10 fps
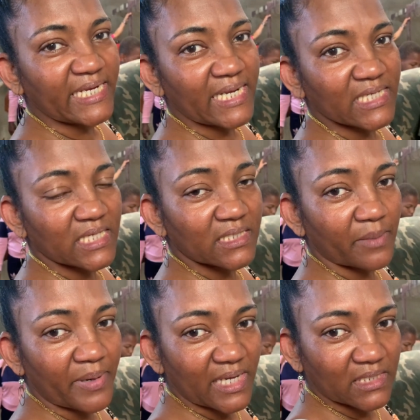that sells the
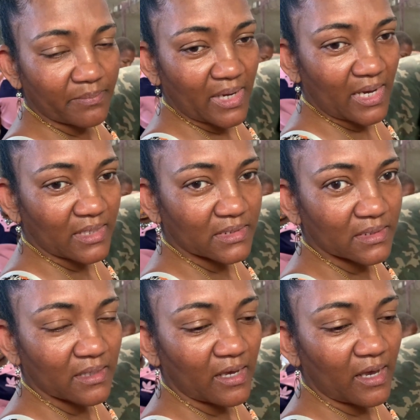plastic bags,
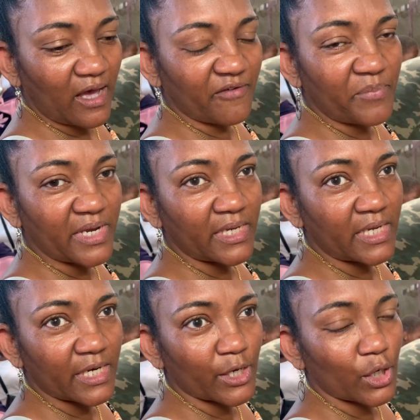I've been
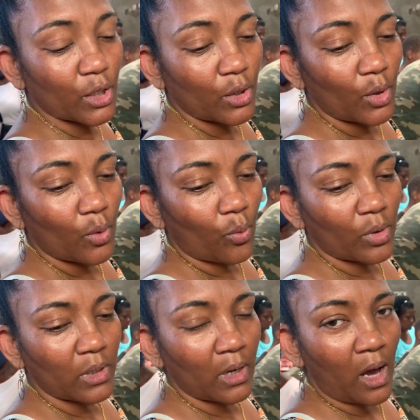here
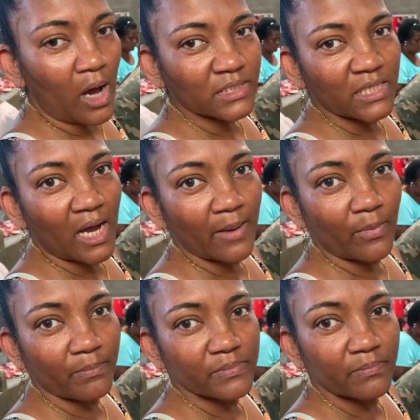a long time,
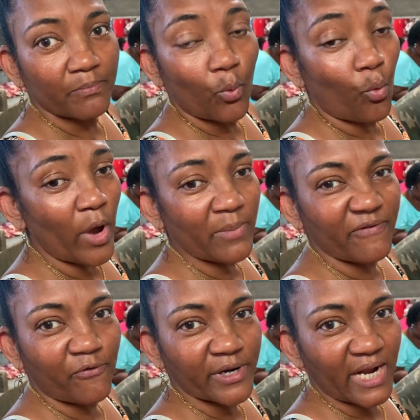way
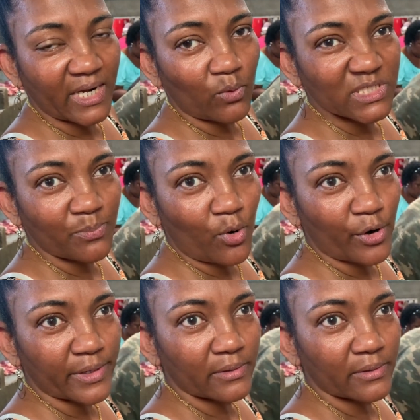before Nana was born.